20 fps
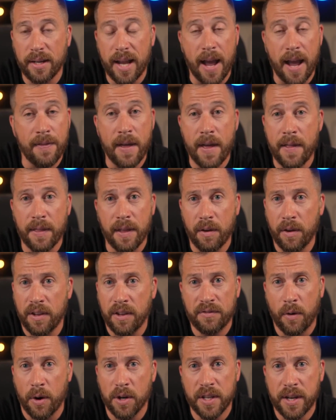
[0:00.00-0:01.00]
And then
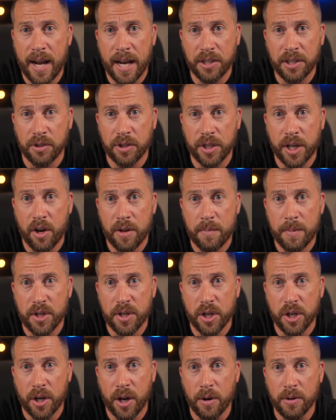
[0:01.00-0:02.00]
as far as the national security
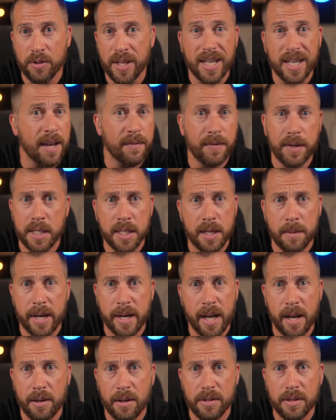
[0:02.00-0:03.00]
mission goes, give it to
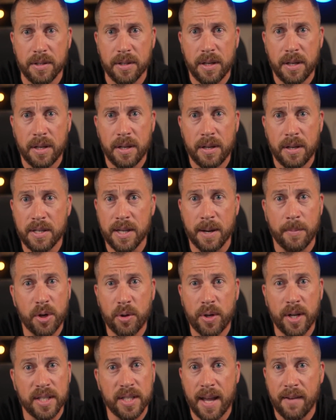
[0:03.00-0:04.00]
somebody else, someone
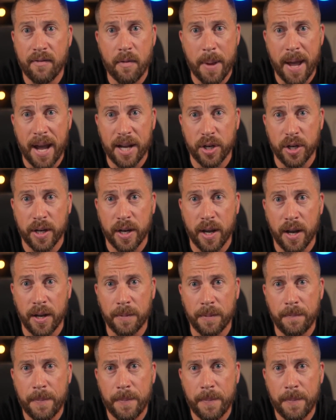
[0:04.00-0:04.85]
who doesn't have a badge and a gun.